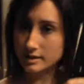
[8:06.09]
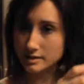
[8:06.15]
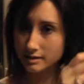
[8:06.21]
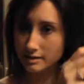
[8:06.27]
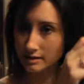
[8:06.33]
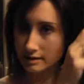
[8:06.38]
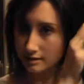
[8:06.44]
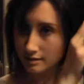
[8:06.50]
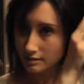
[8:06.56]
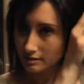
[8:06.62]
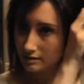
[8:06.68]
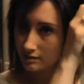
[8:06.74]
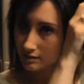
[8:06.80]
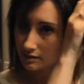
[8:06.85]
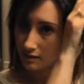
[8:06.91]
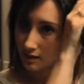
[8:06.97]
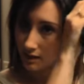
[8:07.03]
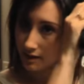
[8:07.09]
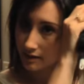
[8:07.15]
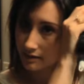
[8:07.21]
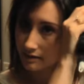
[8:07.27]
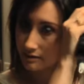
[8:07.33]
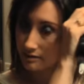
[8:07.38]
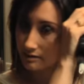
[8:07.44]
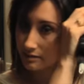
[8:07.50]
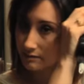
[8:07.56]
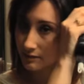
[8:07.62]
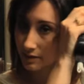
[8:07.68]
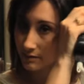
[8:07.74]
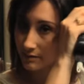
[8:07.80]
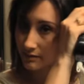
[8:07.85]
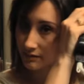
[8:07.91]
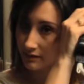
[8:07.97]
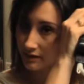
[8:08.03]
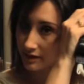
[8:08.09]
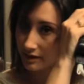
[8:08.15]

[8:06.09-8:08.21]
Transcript: It doesn't get caught, because sometimes with